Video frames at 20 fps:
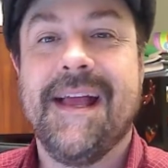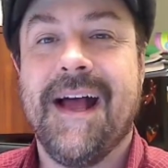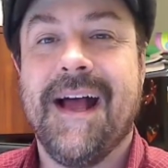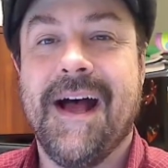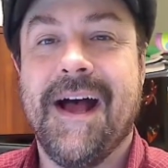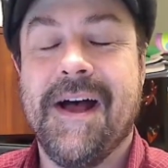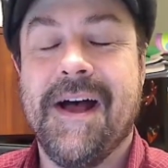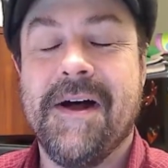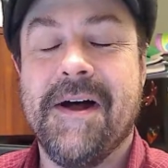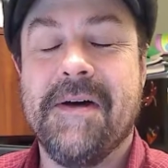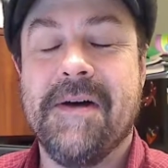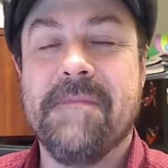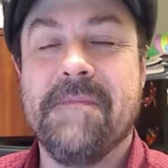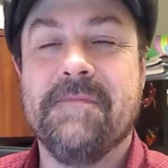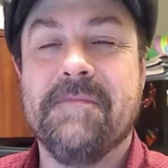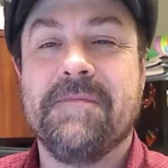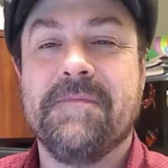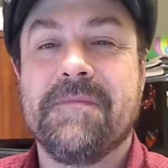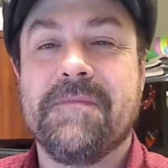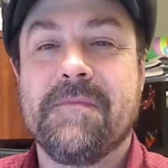
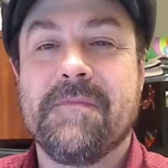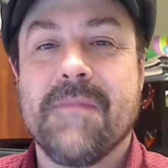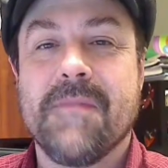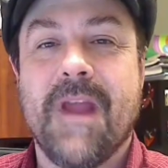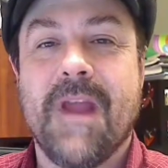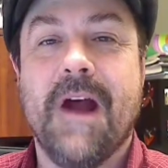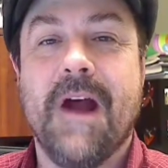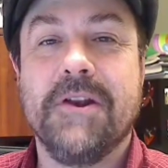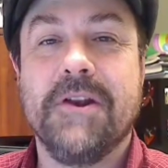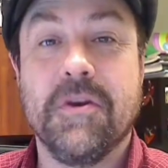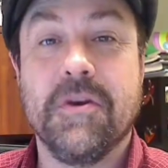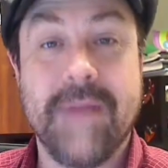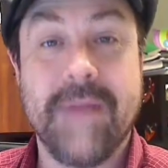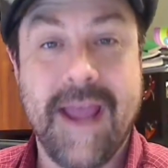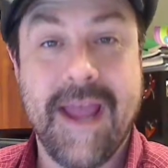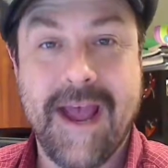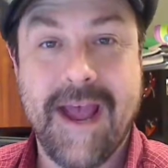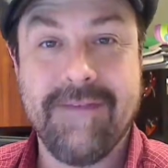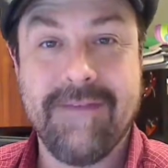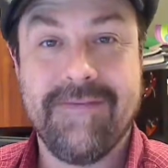on your
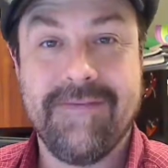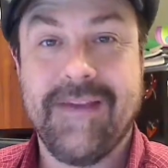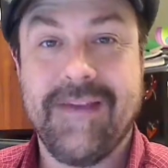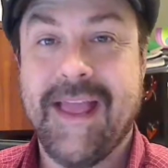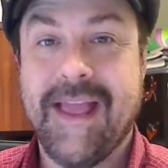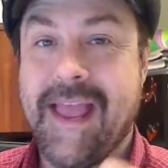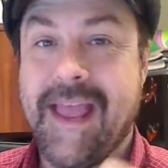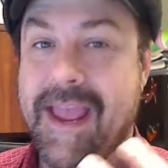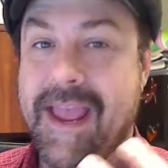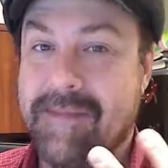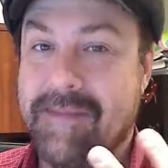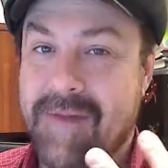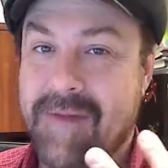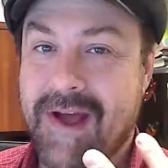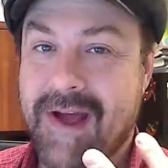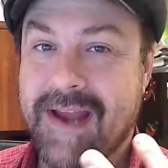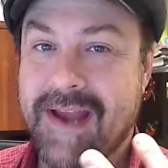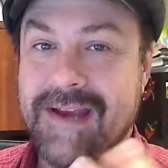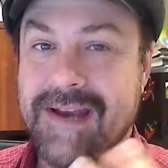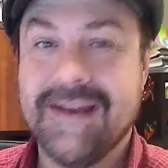behalf and
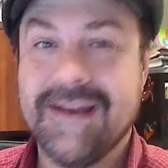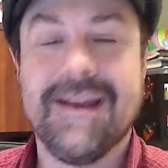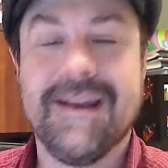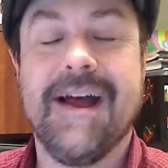mine.